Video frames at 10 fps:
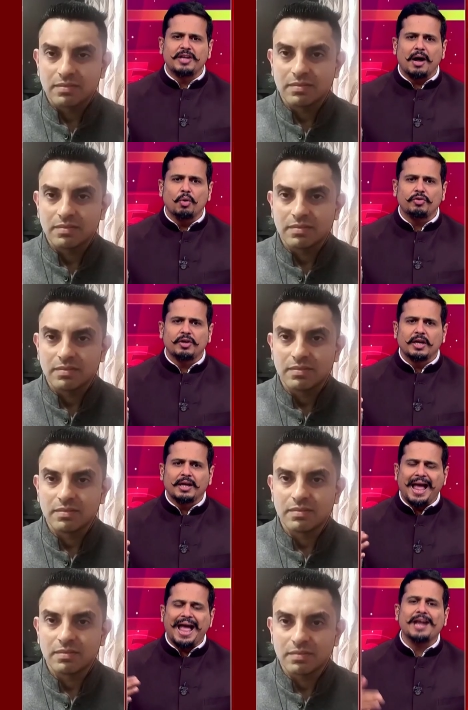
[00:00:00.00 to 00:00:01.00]
Speaker 1: doubt
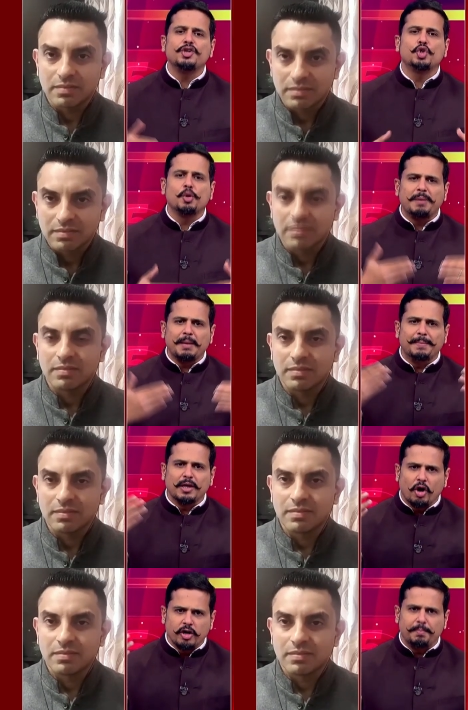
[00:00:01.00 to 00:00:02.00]
and should be
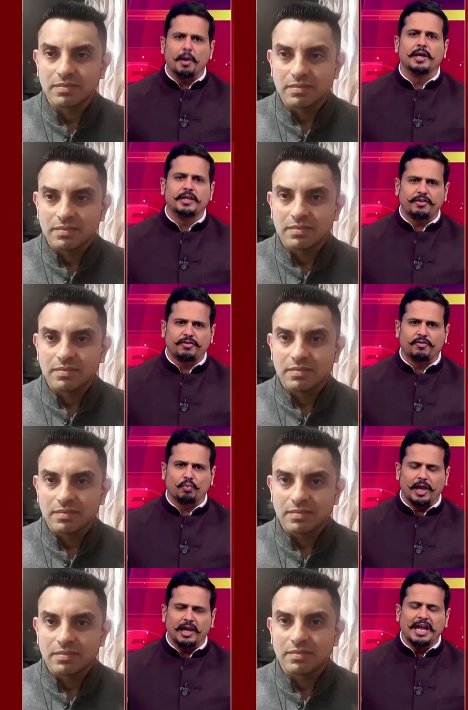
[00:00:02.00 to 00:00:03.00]
beyond politics as
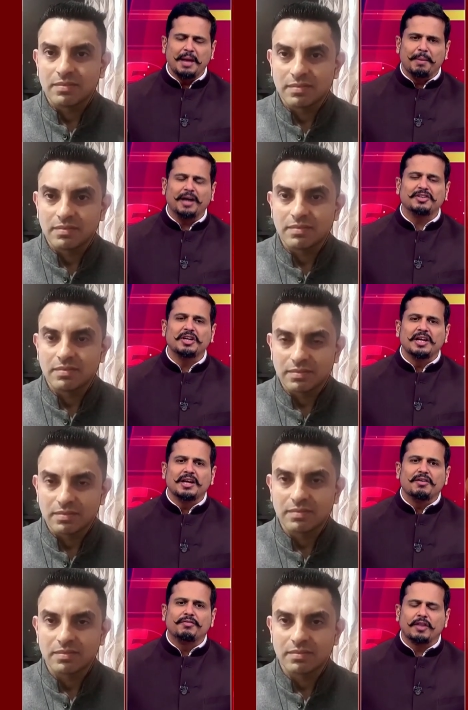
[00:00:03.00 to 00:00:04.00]
well. But
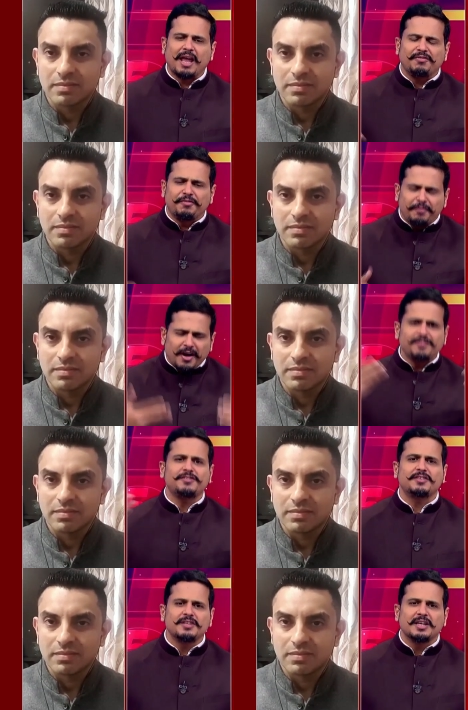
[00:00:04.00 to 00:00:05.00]
for that
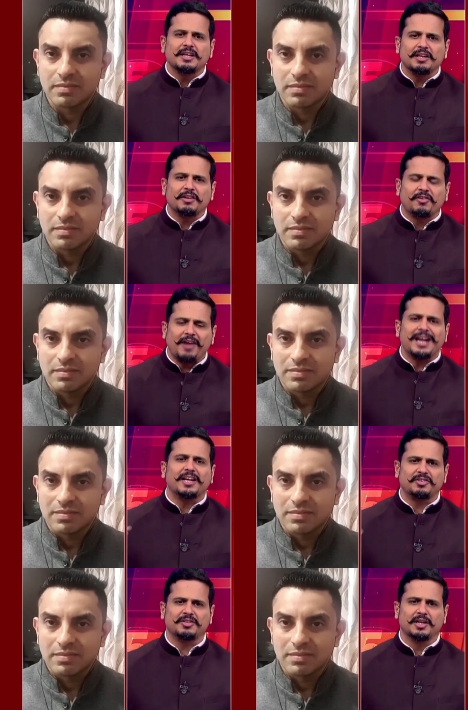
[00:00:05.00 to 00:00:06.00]
first
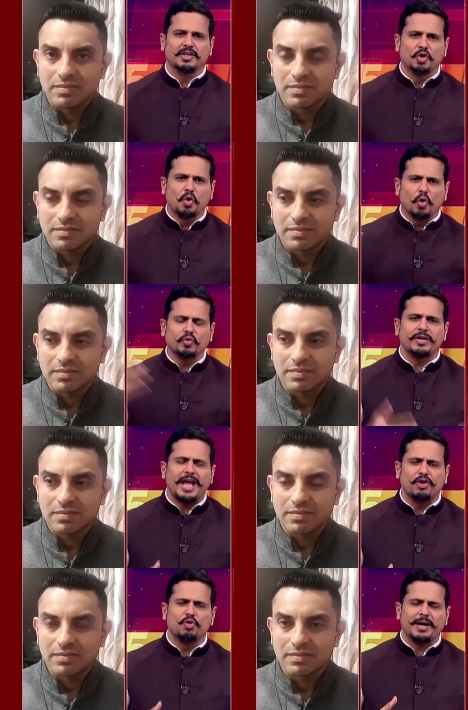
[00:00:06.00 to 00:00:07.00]
credit to go to
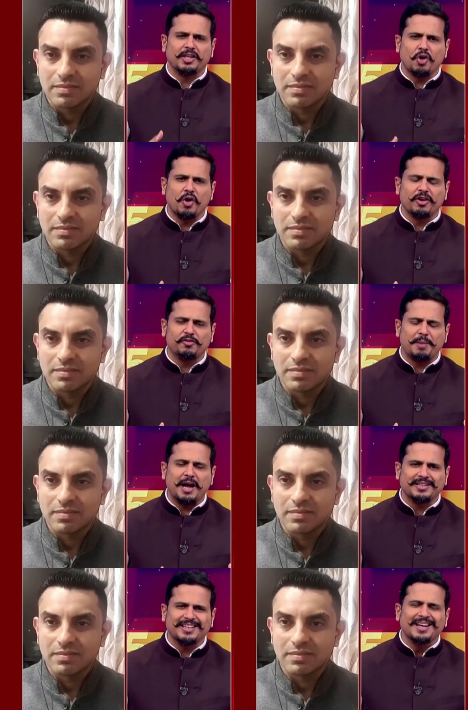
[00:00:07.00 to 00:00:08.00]
Nehru by the Congress party,